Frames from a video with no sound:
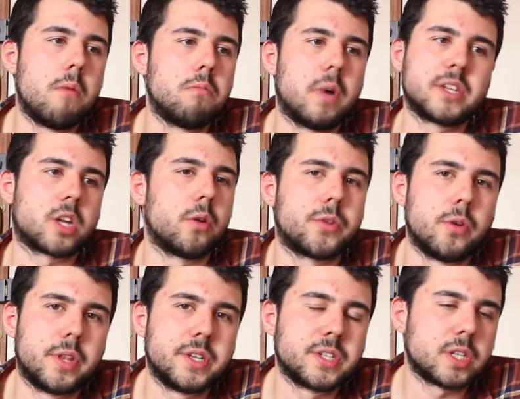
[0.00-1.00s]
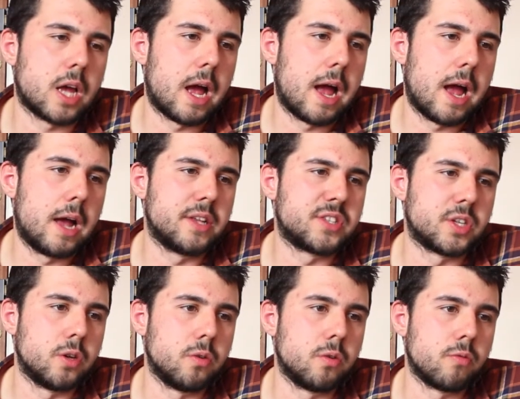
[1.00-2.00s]
let's go do this, to
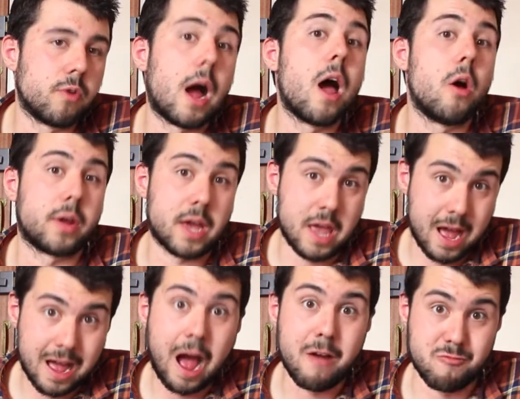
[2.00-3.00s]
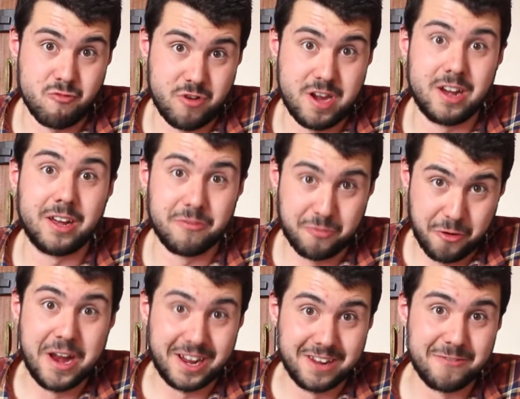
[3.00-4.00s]
right, okay, I really,
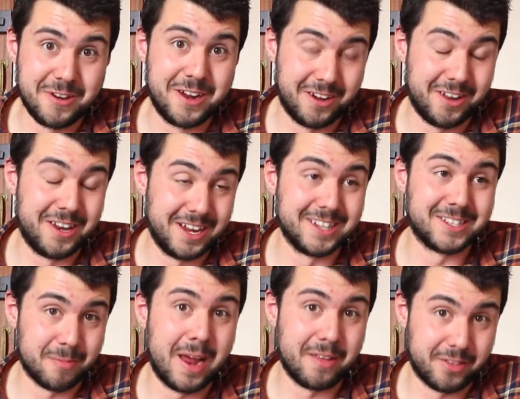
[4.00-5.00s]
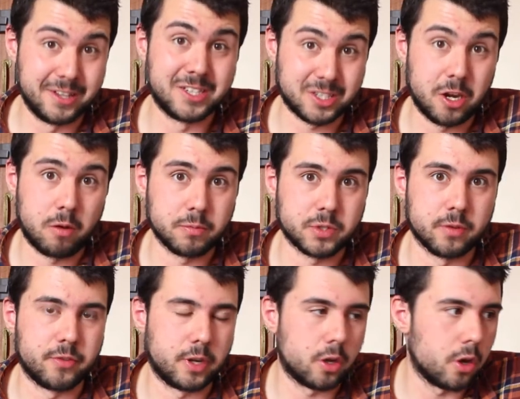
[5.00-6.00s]
really, really need to make this, you know,
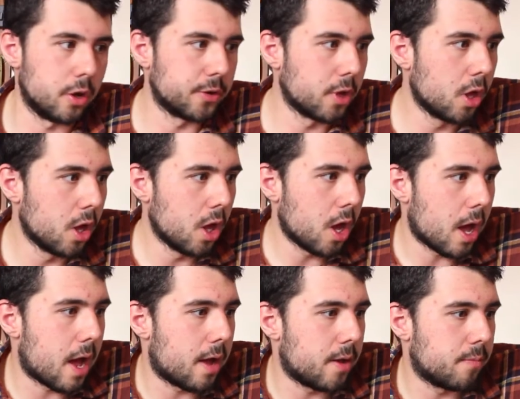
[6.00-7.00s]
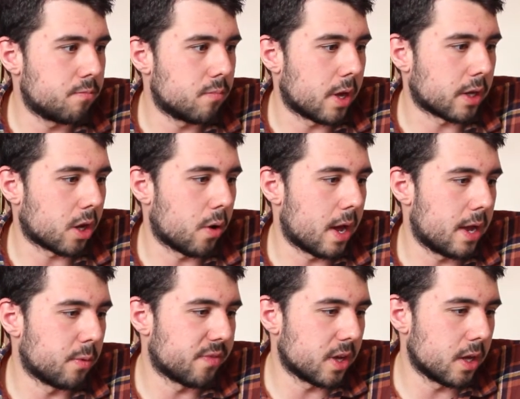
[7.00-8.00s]
something good, and go ahead
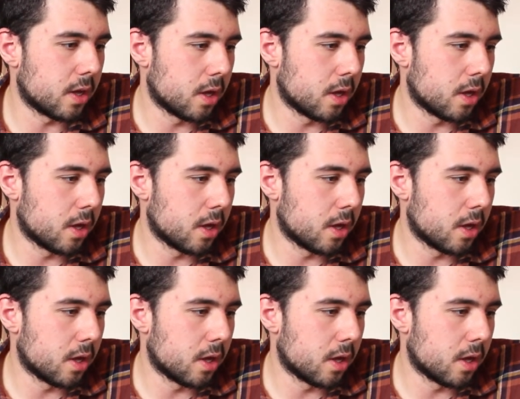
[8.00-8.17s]
with it.